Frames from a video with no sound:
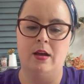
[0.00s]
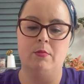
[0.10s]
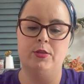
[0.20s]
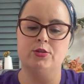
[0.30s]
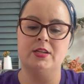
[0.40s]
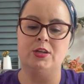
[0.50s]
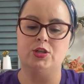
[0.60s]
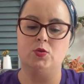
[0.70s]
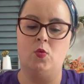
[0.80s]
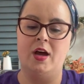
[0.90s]
But there's not
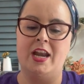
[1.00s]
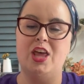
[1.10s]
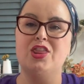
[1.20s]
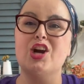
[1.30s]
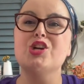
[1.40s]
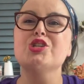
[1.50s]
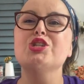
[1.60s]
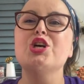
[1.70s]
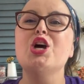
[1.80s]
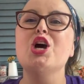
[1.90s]
just one, there's
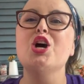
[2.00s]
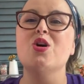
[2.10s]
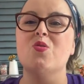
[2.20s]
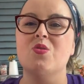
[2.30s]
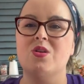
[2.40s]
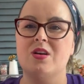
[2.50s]
two. Oh